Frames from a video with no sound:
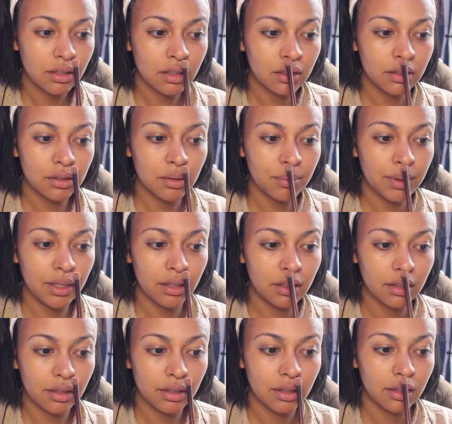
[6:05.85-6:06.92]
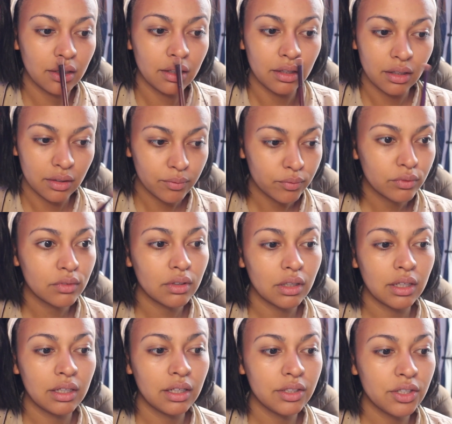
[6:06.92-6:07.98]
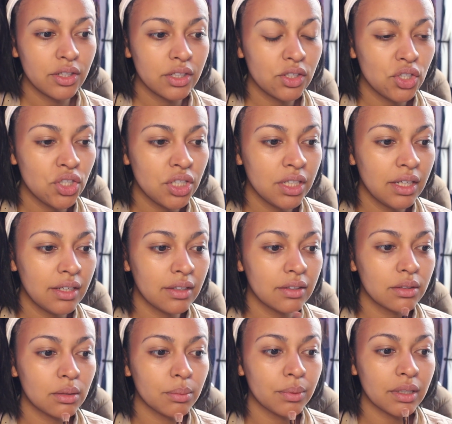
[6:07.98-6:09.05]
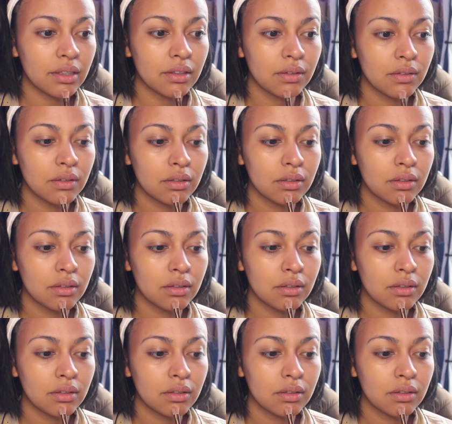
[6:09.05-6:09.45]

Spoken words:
a little bit. And under the chin a little bit.